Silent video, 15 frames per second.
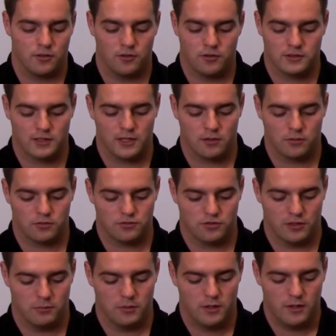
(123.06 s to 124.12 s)
through a cycle
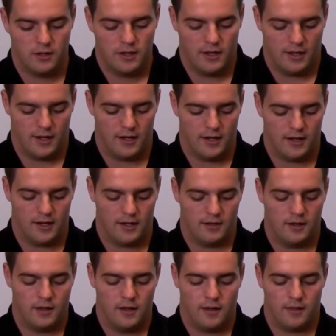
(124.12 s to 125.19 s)
stream,
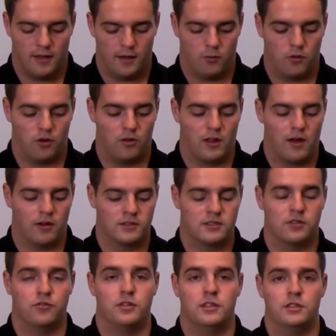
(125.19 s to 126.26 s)
and that will allow us
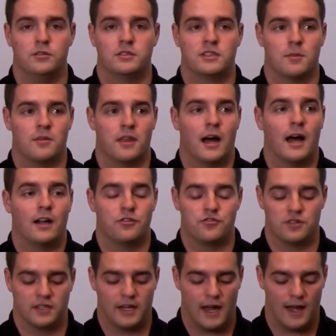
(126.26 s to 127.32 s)
to reuse some of the
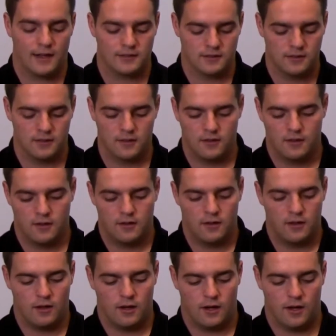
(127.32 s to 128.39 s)
hydrogen gas.
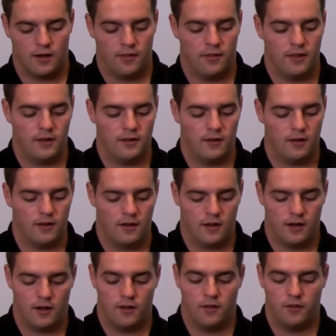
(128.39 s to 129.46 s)
Then
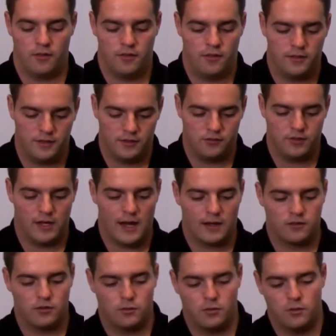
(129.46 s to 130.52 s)
the
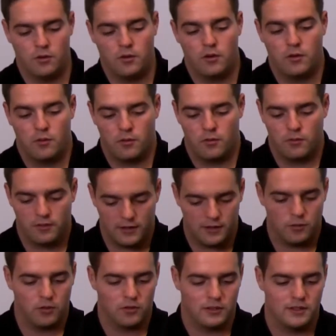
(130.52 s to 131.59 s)
reactor will
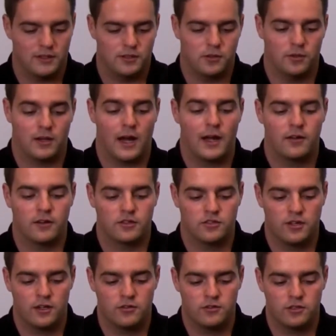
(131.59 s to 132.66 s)
lead into an ion
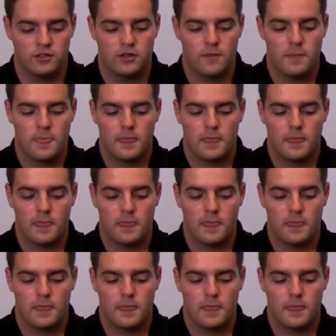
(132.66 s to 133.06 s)
exchanger.